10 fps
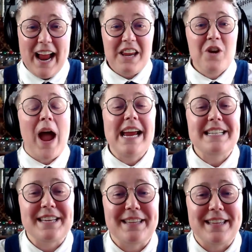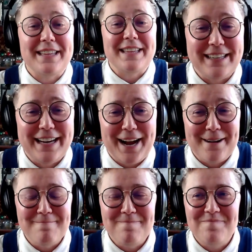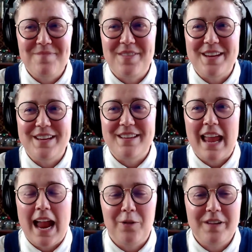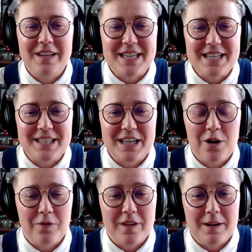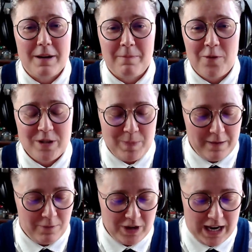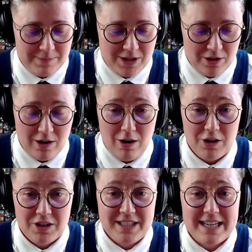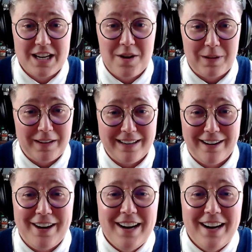you hate to think how the intensity of the first Blackfern camp is going to go, because that's going to be